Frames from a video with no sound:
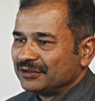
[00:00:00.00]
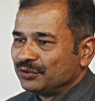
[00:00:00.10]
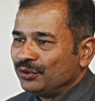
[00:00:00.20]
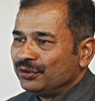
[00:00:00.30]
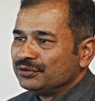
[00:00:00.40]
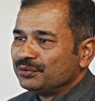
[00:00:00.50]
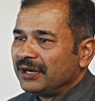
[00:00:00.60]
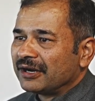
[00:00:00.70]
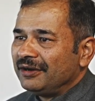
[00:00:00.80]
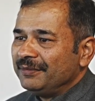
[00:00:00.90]
Those who
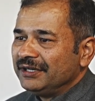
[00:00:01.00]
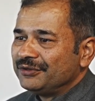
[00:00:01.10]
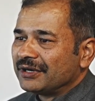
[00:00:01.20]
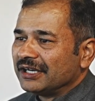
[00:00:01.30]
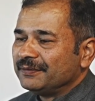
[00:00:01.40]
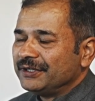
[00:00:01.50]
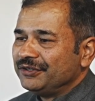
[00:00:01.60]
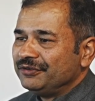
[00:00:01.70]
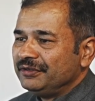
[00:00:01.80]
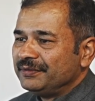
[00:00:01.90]
are coming to Kathmandu
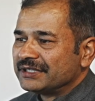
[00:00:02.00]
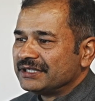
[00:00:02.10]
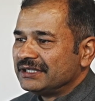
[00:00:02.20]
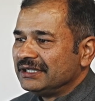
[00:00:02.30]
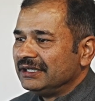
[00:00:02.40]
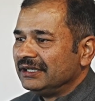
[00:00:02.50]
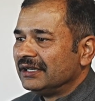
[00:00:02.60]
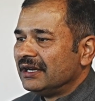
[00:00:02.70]
University